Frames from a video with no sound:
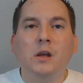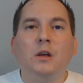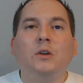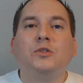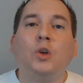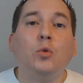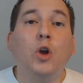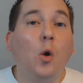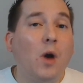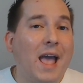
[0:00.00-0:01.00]
So
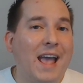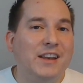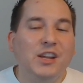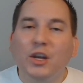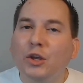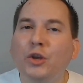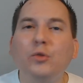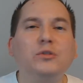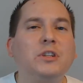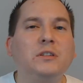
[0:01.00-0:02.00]
go ahead,
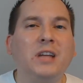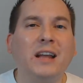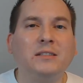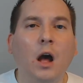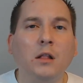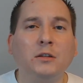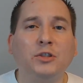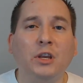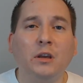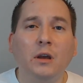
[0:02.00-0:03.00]
use your
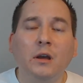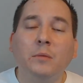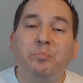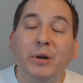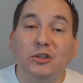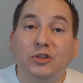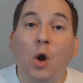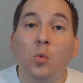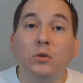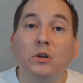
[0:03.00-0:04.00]
technology, but
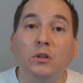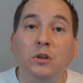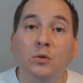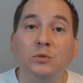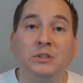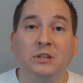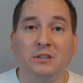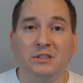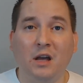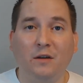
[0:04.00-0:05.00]
don't lose
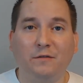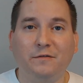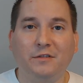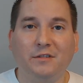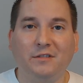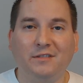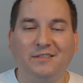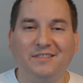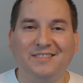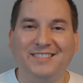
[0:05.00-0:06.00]
yourself.
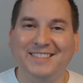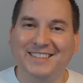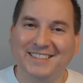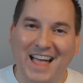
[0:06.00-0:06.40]
Class